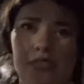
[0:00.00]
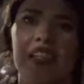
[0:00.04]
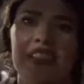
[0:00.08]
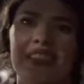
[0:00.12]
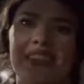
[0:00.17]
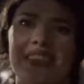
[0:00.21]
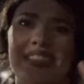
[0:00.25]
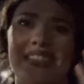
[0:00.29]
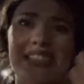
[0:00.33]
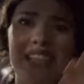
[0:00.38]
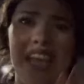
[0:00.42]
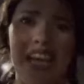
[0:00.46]

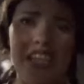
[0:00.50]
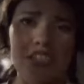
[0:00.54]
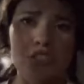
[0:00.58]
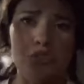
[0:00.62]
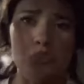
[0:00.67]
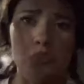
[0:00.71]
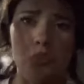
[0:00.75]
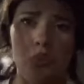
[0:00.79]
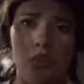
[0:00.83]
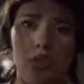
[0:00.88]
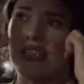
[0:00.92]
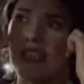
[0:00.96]

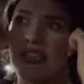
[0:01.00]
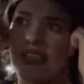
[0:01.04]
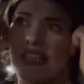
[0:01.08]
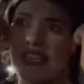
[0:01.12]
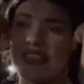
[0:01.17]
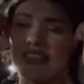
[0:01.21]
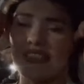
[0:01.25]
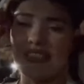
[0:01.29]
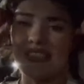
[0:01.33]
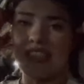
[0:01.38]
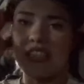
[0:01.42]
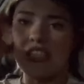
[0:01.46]
schedule
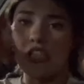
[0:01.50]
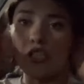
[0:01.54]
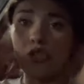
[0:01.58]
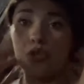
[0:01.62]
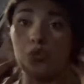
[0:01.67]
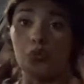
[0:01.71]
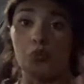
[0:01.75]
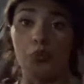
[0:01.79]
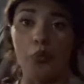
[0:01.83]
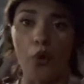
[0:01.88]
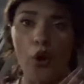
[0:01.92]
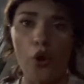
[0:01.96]
that's gonna
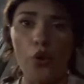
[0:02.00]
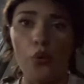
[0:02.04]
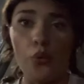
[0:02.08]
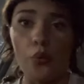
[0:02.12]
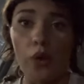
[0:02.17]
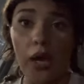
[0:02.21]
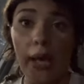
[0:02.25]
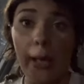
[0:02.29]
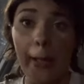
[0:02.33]
grow